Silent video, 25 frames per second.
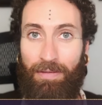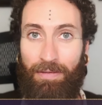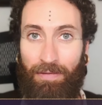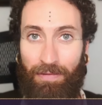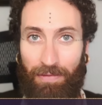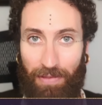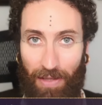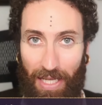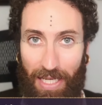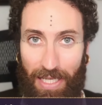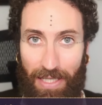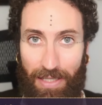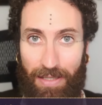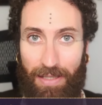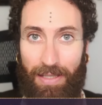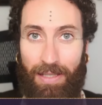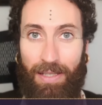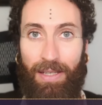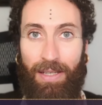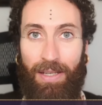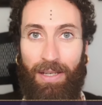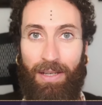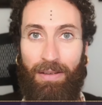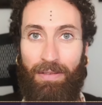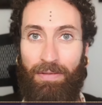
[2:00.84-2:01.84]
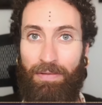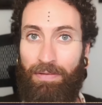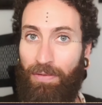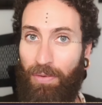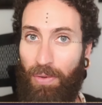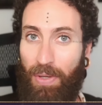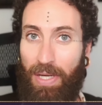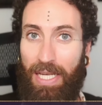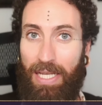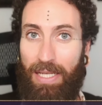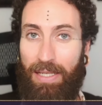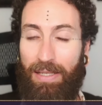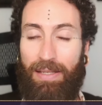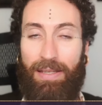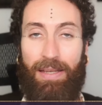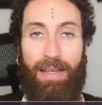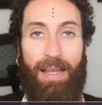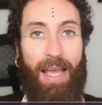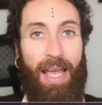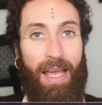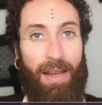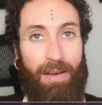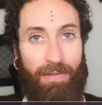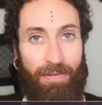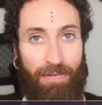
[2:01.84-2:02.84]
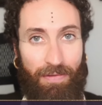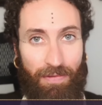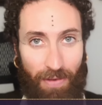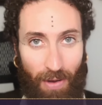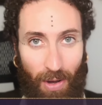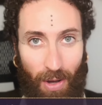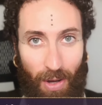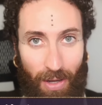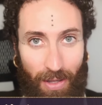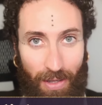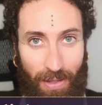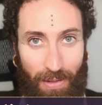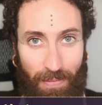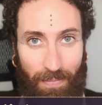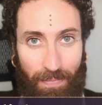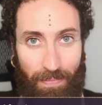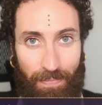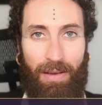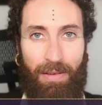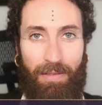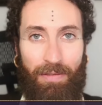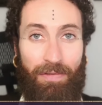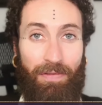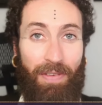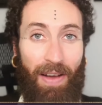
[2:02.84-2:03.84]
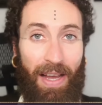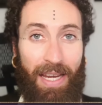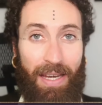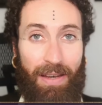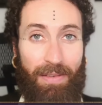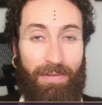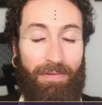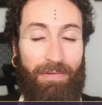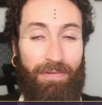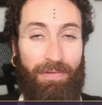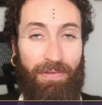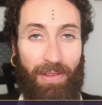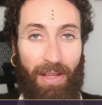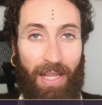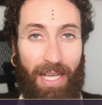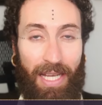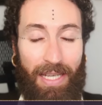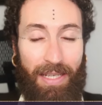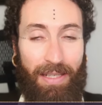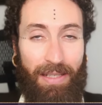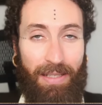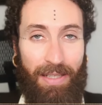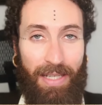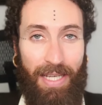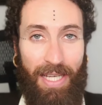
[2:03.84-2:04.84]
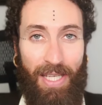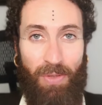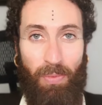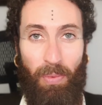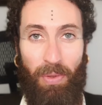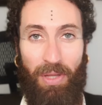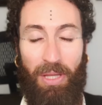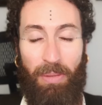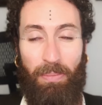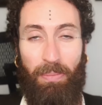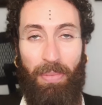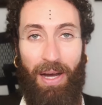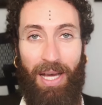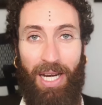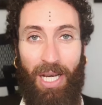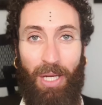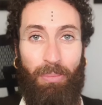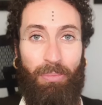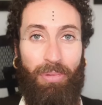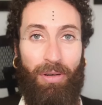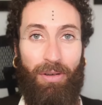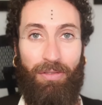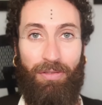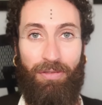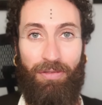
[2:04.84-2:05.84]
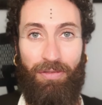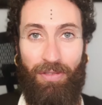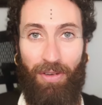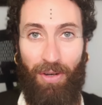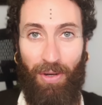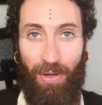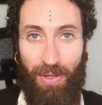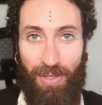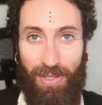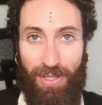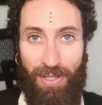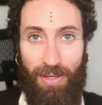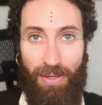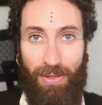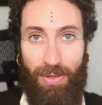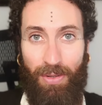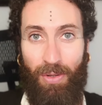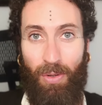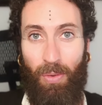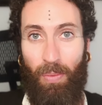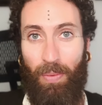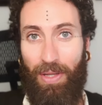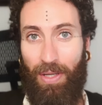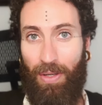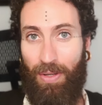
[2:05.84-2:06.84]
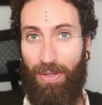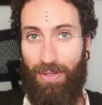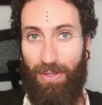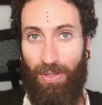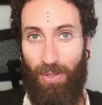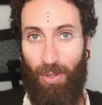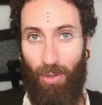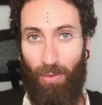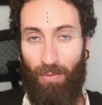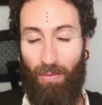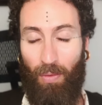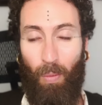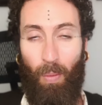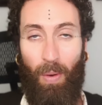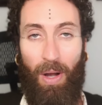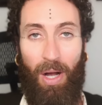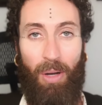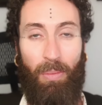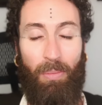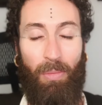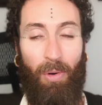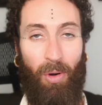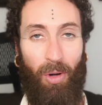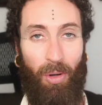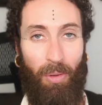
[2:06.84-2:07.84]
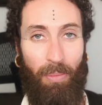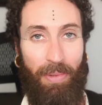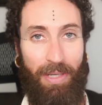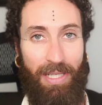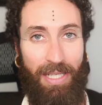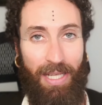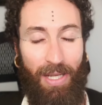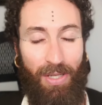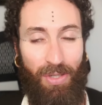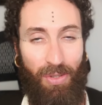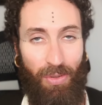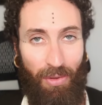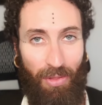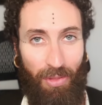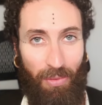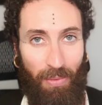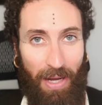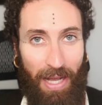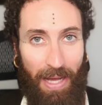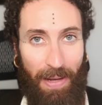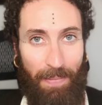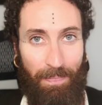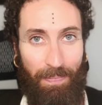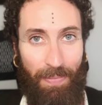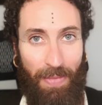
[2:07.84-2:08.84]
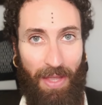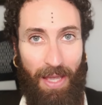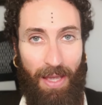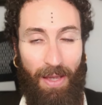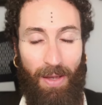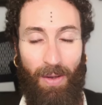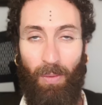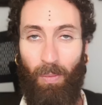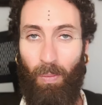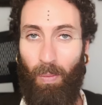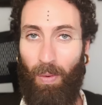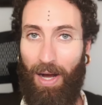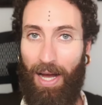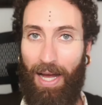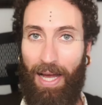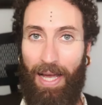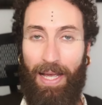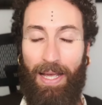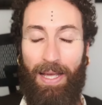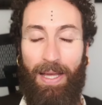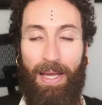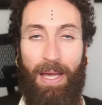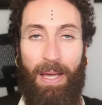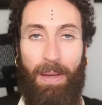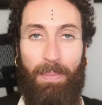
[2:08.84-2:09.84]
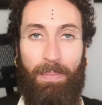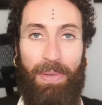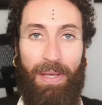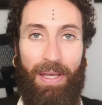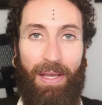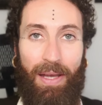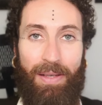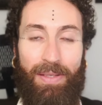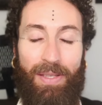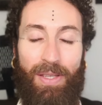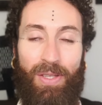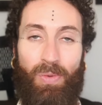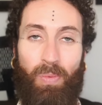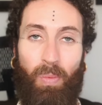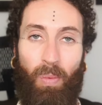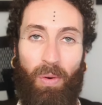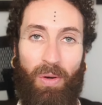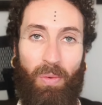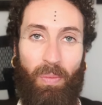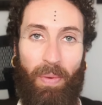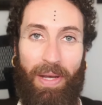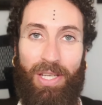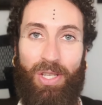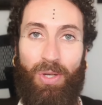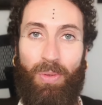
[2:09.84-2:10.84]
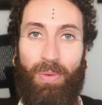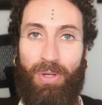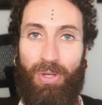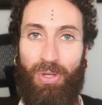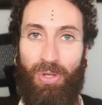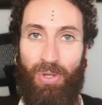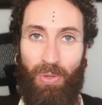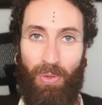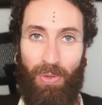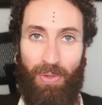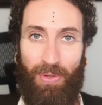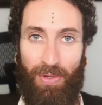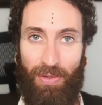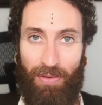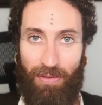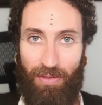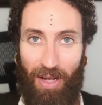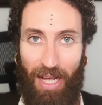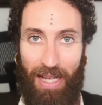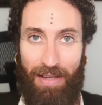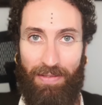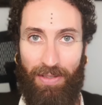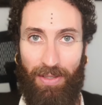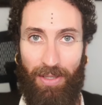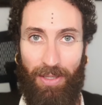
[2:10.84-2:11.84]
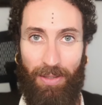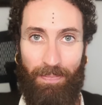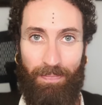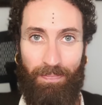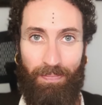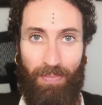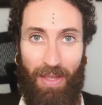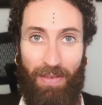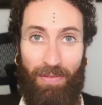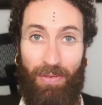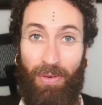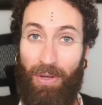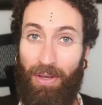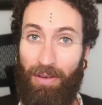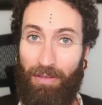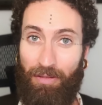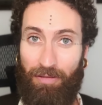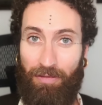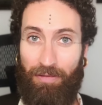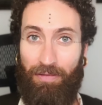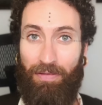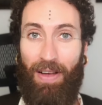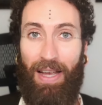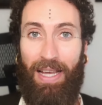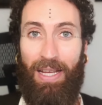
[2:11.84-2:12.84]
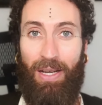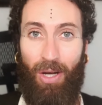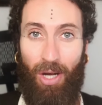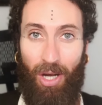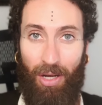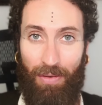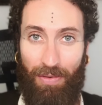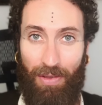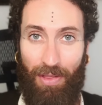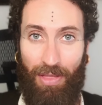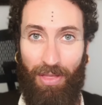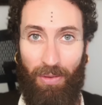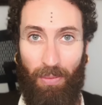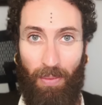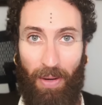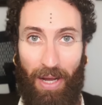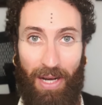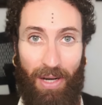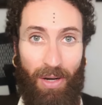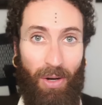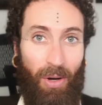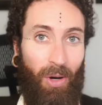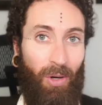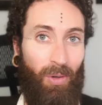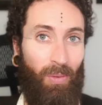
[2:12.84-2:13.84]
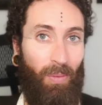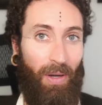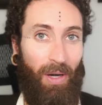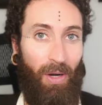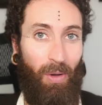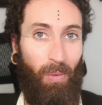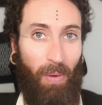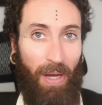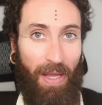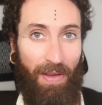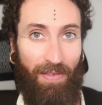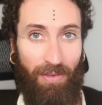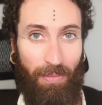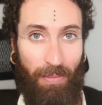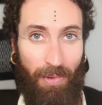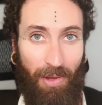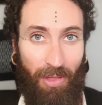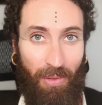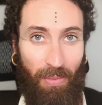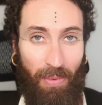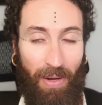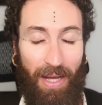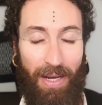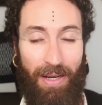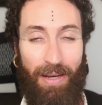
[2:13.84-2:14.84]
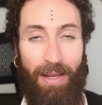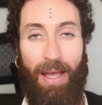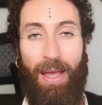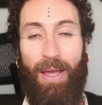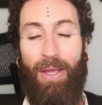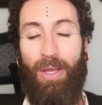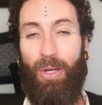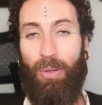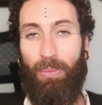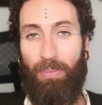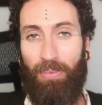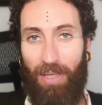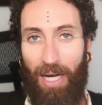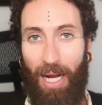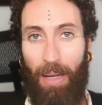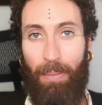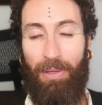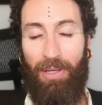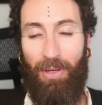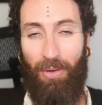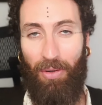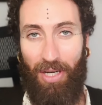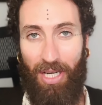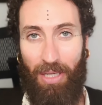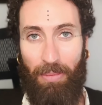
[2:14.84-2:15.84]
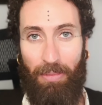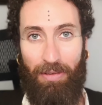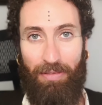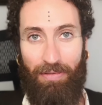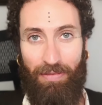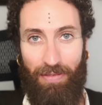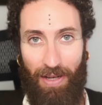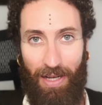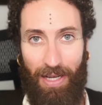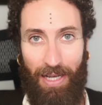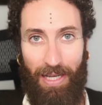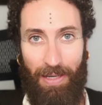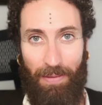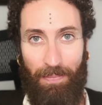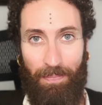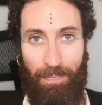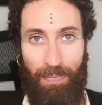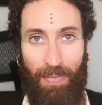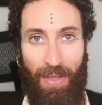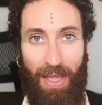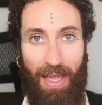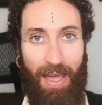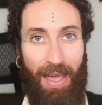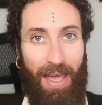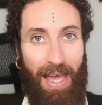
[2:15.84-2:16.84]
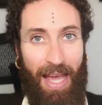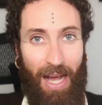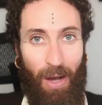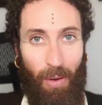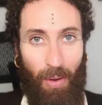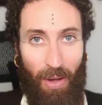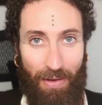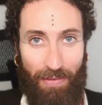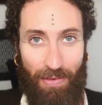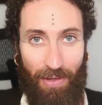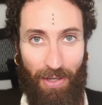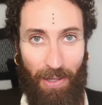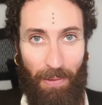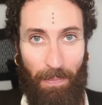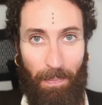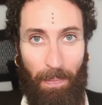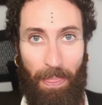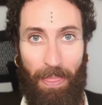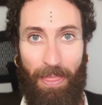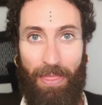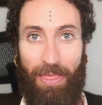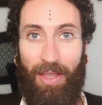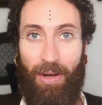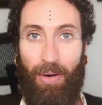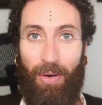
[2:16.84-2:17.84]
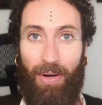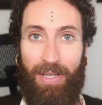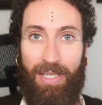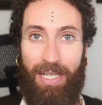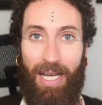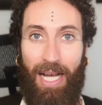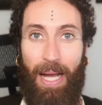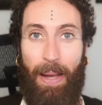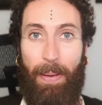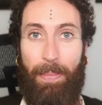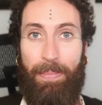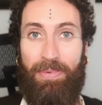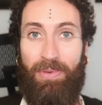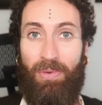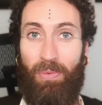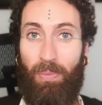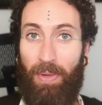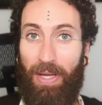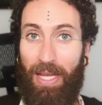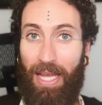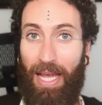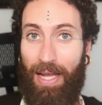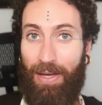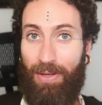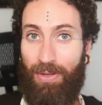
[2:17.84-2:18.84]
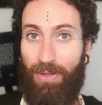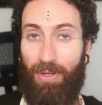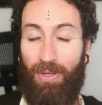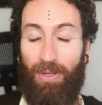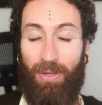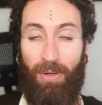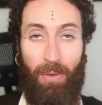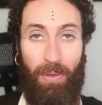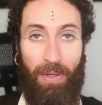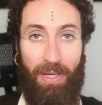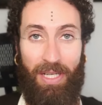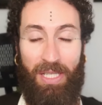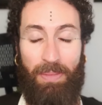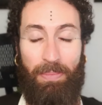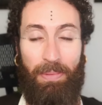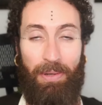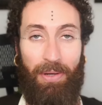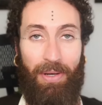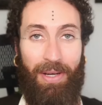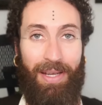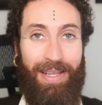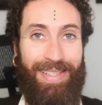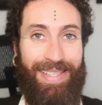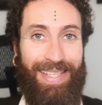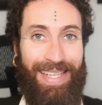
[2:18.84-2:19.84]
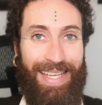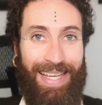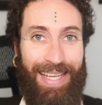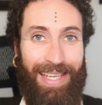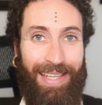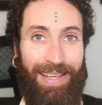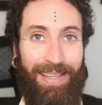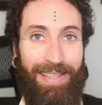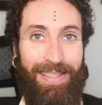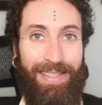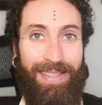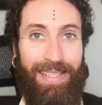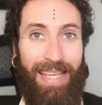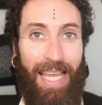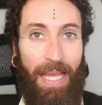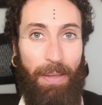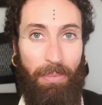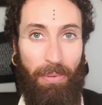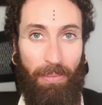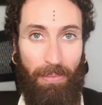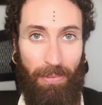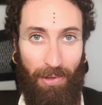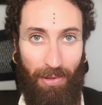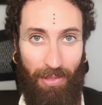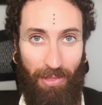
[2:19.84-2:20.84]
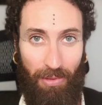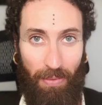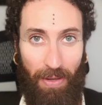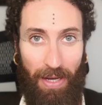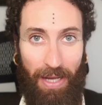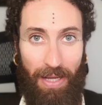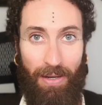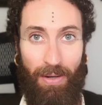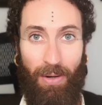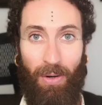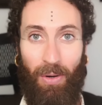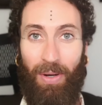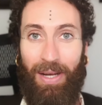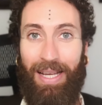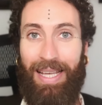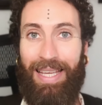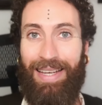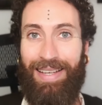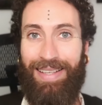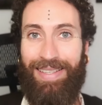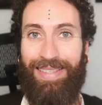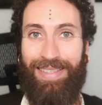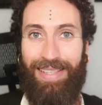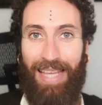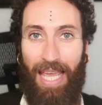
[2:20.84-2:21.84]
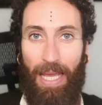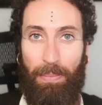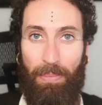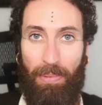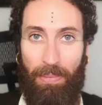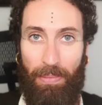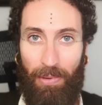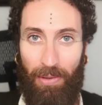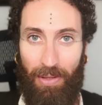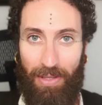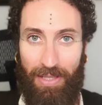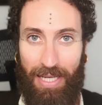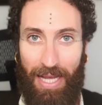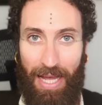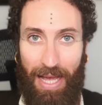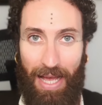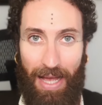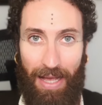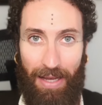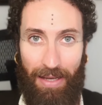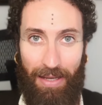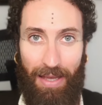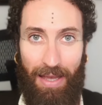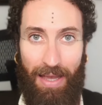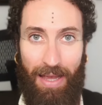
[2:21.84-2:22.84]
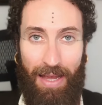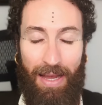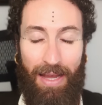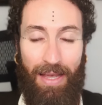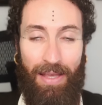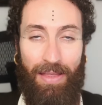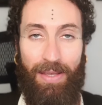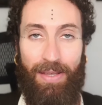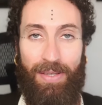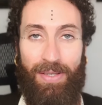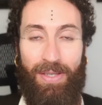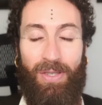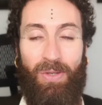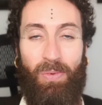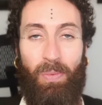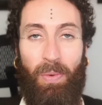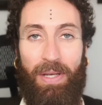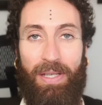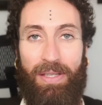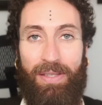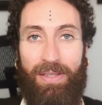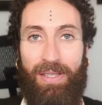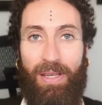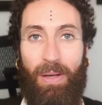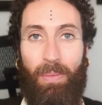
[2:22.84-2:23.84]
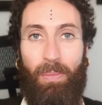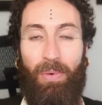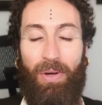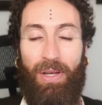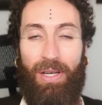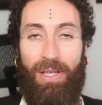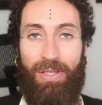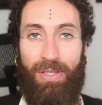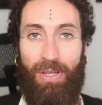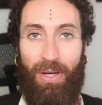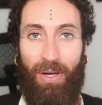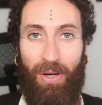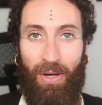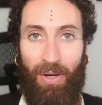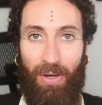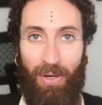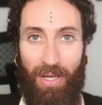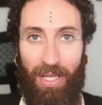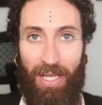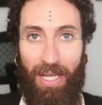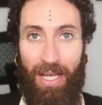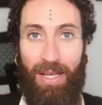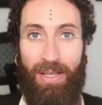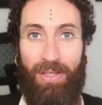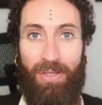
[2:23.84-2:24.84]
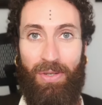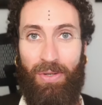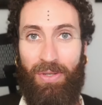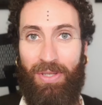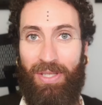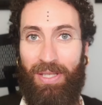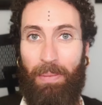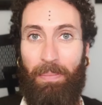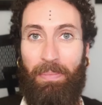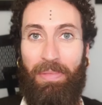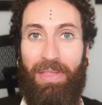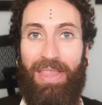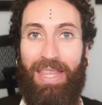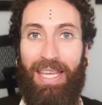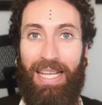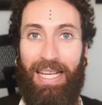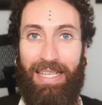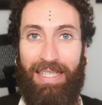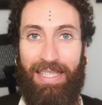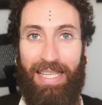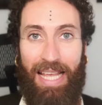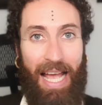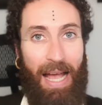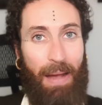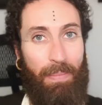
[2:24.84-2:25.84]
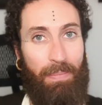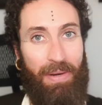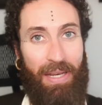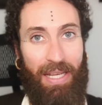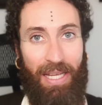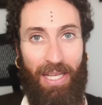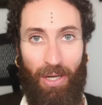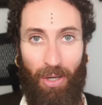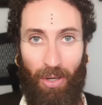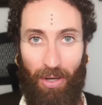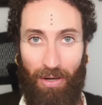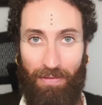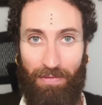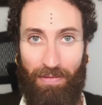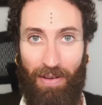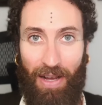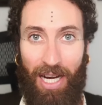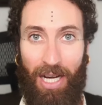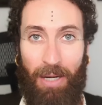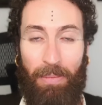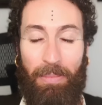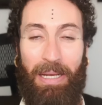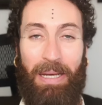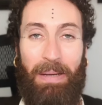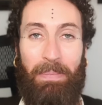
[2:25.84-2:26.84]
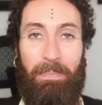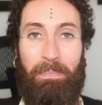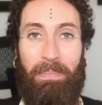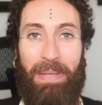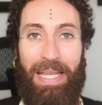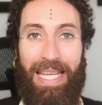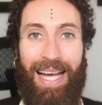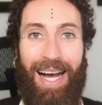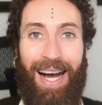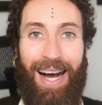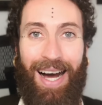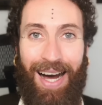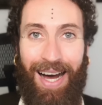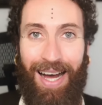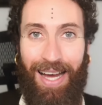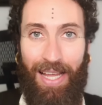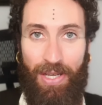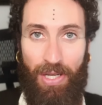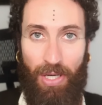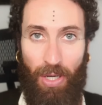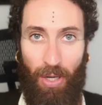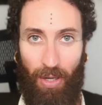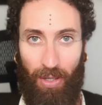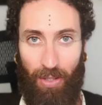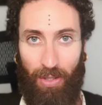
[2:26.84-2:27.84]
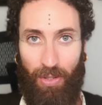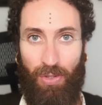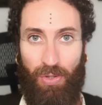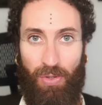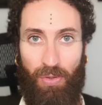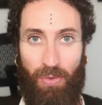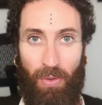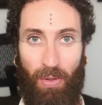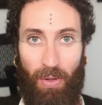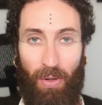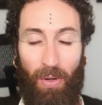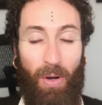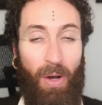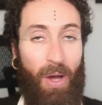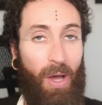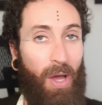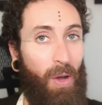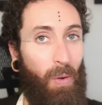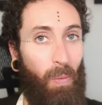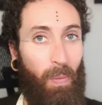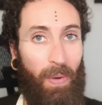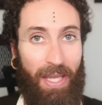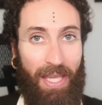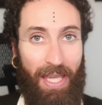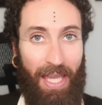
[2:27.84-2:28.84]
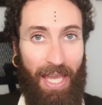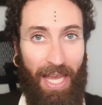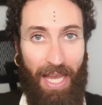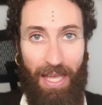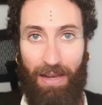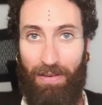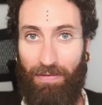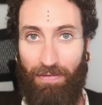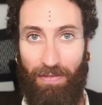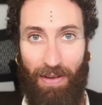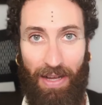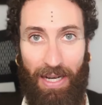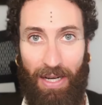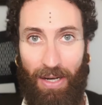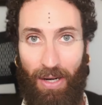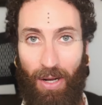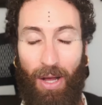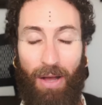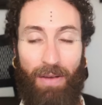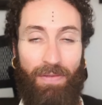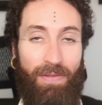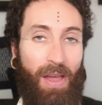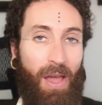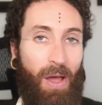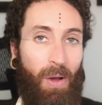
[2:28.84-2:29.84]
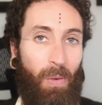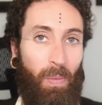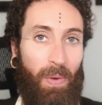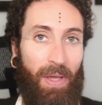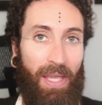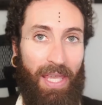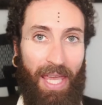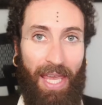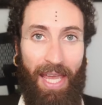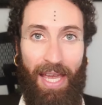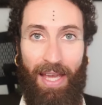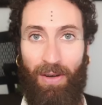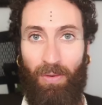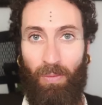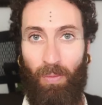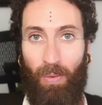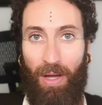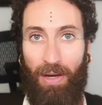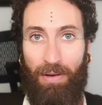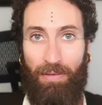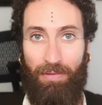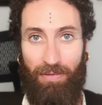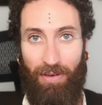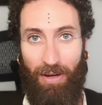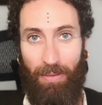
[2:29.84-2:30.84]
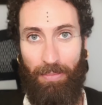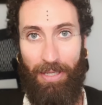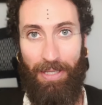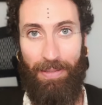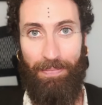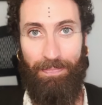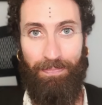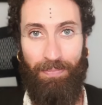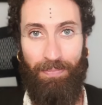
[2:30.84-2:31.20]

flight, freeze, and fawn. Fight and flight is what the body prefers to do when there is an overwhelm or a potential threat. Why? Because it's one way to ensure survival. If you can fight off a threat or run away from a threat, you're probably going to be fine. However, there are times when we enter or experience inescapable threat or inescapable attack. This is when someone is hurting us or something is happening in our environment beyond our control. We can't fight it off. We can't run from it.